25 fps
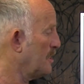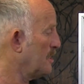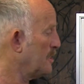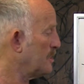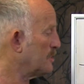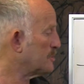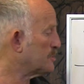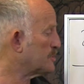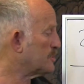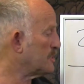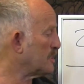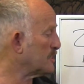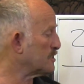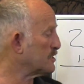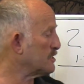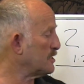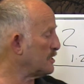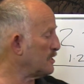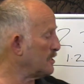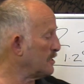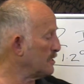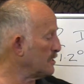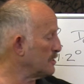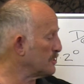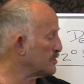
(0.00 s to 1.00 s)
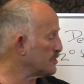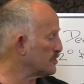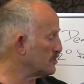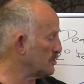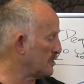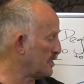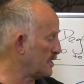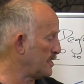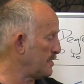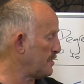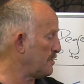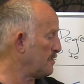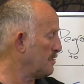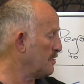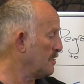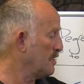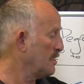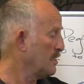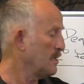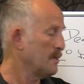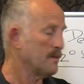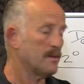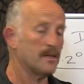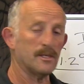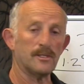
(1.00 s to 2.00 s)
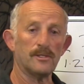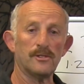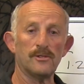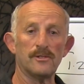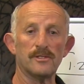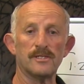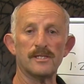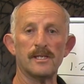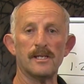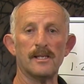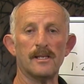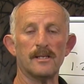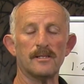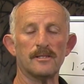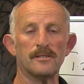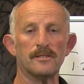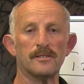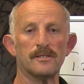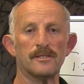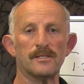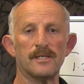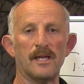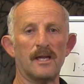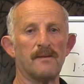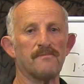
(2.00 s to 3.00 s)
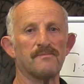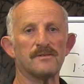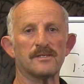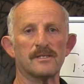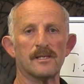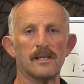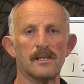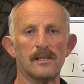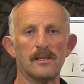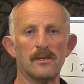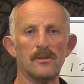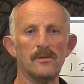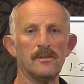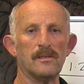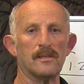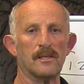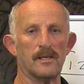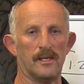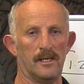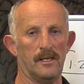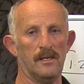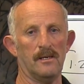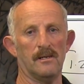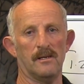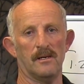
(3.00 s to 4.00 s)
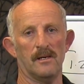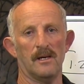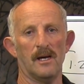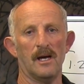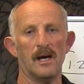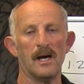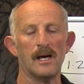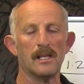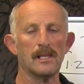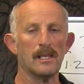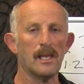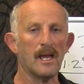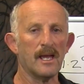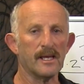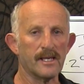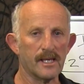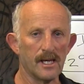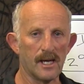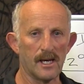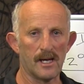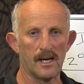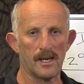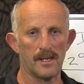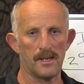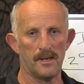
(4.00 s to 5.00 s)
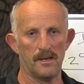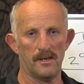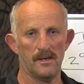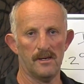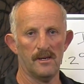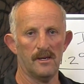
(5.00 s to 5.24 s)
is just to illustrate that New Zealand is absolutely a laggard